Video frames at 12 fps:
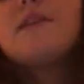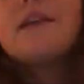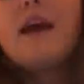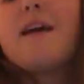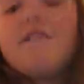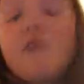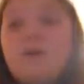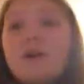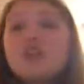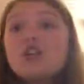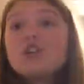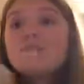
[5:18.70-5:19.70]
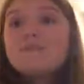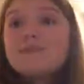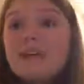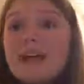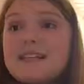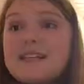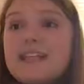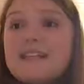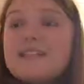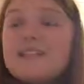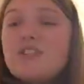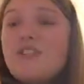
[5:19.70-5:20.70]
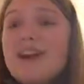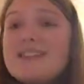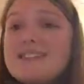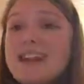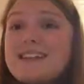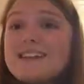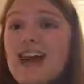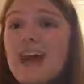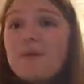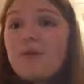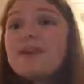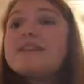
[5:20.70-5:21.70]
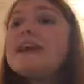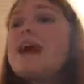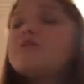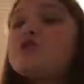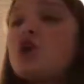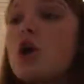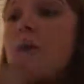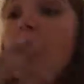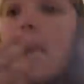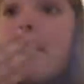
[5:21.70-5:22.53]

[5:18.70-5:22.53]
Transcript: yeah, if you're wondering, that's it. See you guys next time on It's Ab's Turn.